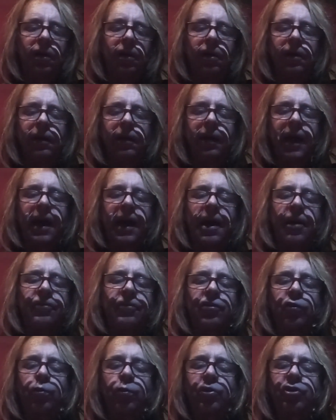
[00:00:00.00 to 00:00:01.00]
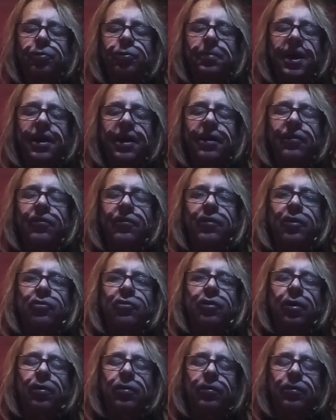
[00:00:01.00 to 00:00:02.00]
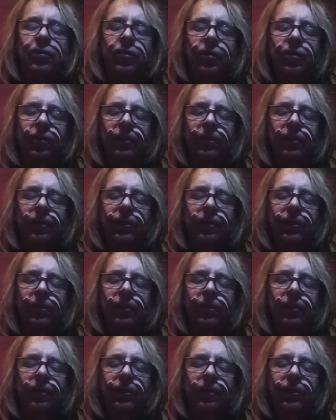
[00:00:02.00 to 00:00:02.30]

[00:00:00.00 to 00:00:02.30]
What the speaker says: A house is what you make it, said Jokes.